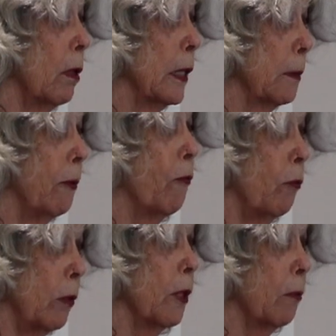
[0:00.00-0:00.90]
that's been
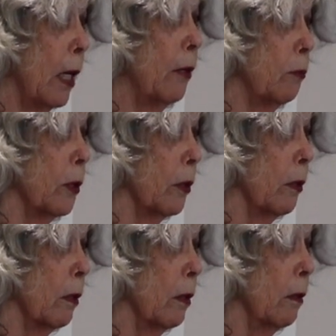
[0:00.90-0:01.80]
fooling around with her,